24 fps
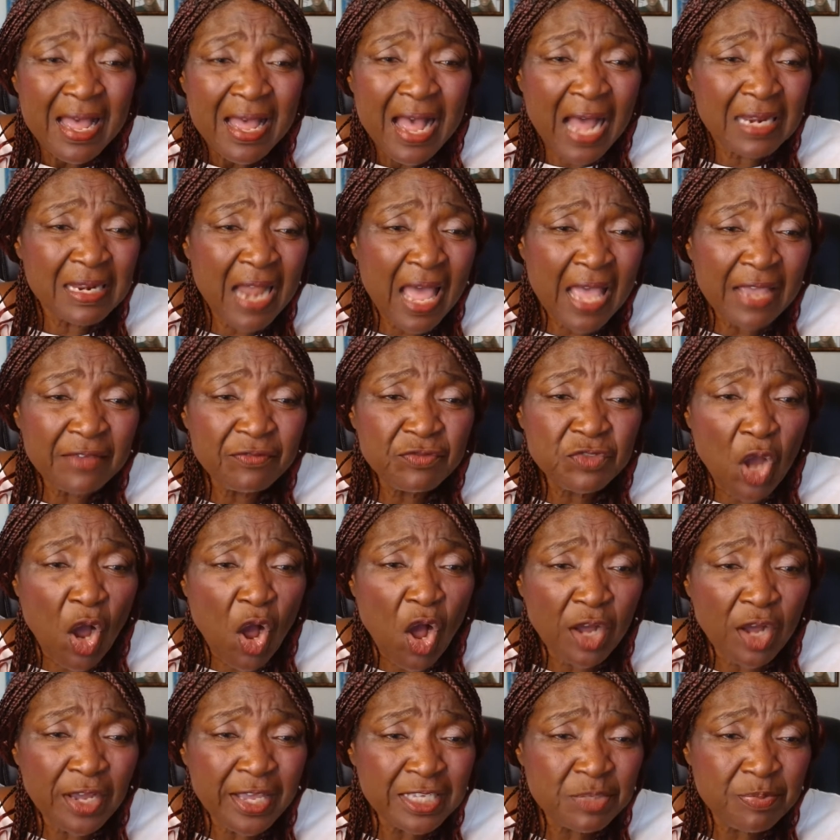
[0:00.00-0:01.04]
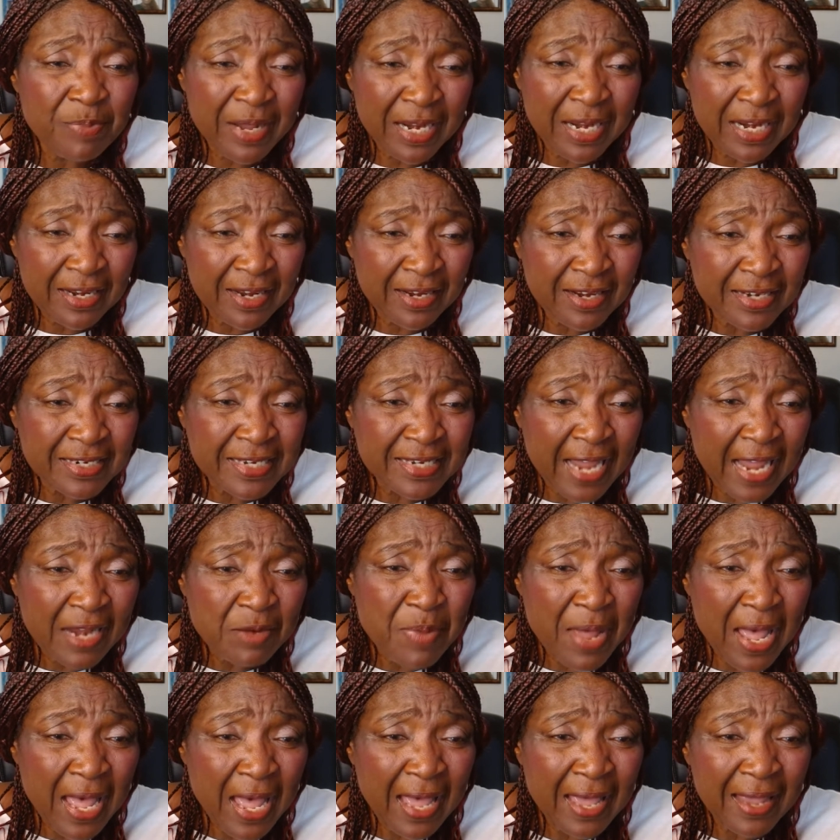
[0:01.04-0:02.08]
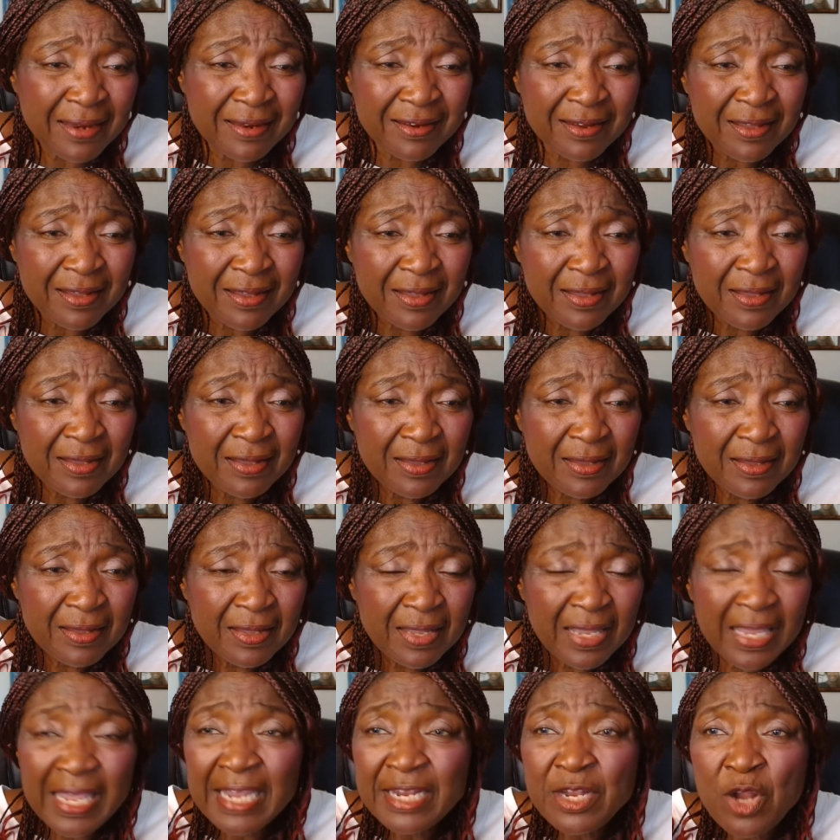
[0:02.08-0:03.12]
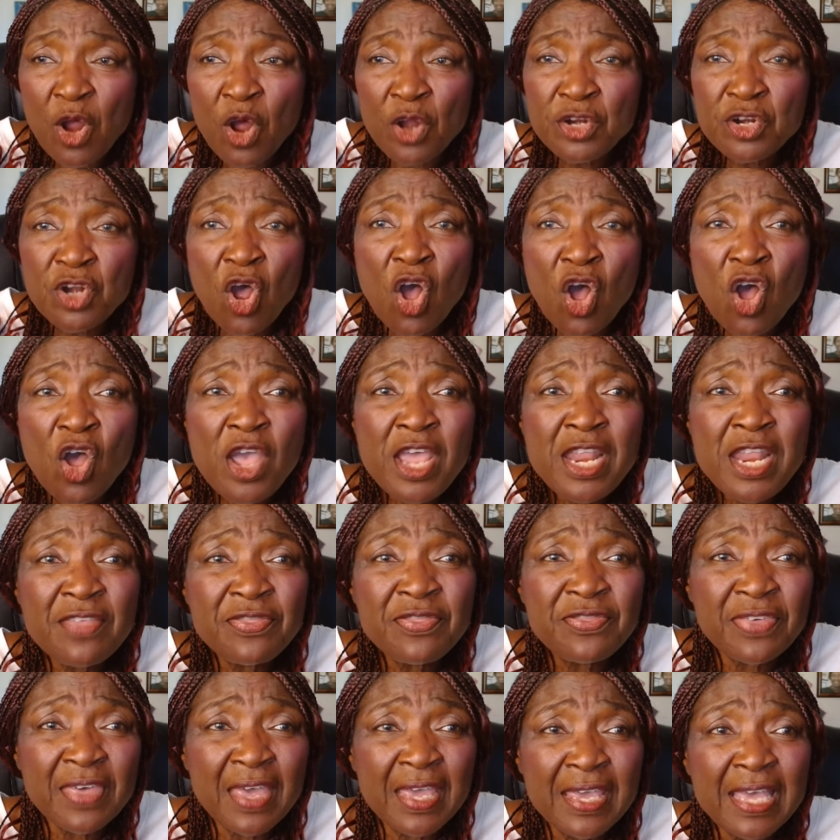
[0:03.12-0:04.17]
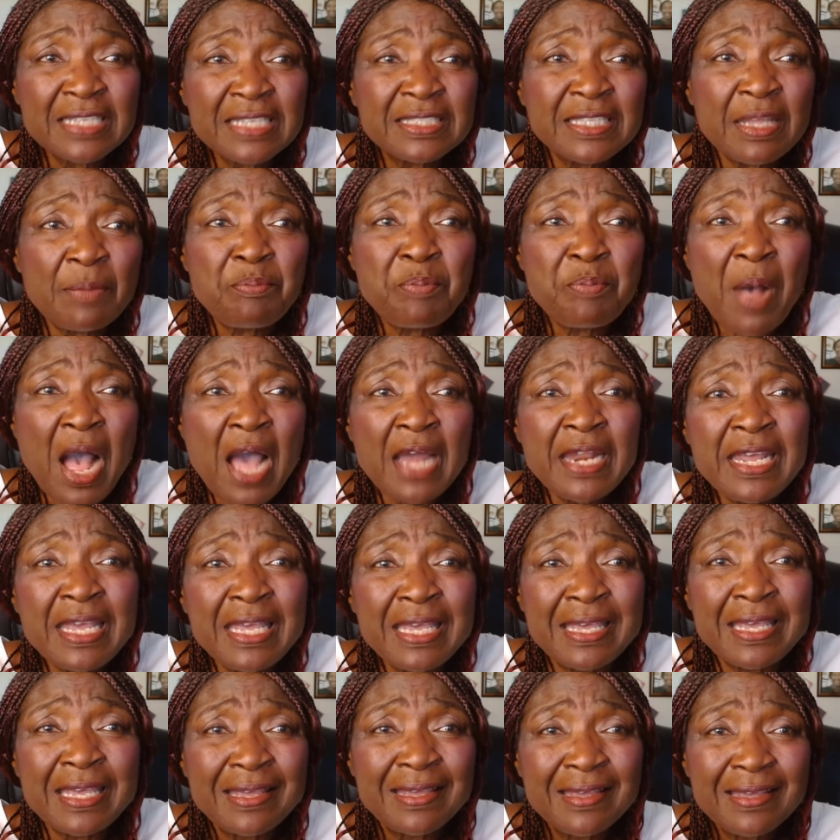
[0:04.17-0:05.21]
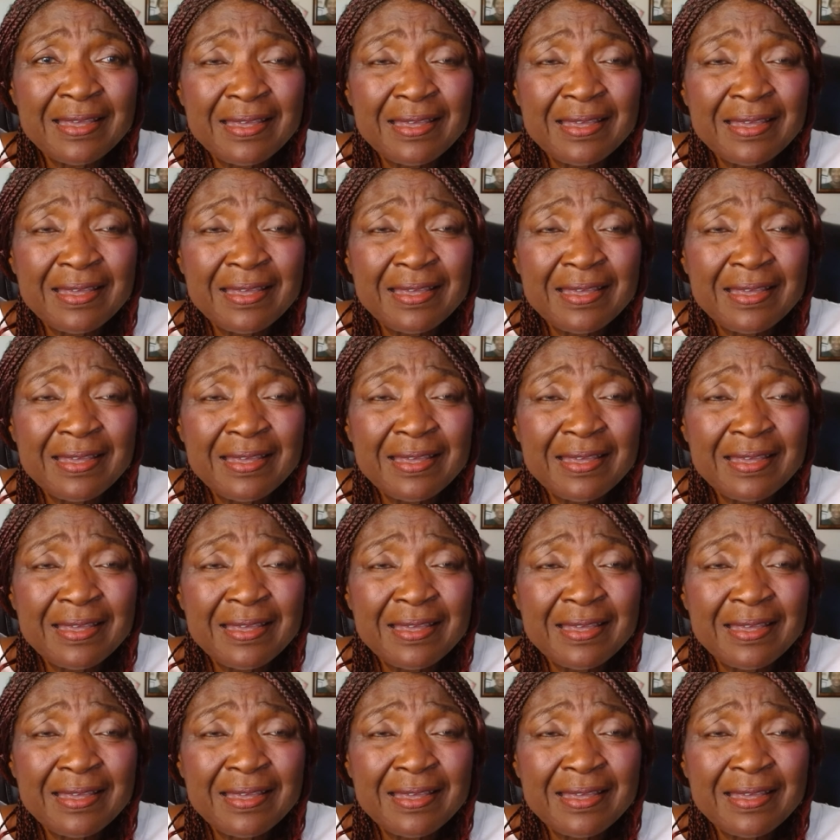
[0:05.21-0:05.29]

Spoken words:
a live dog is better than a dead man. He don't know anything. It's the body.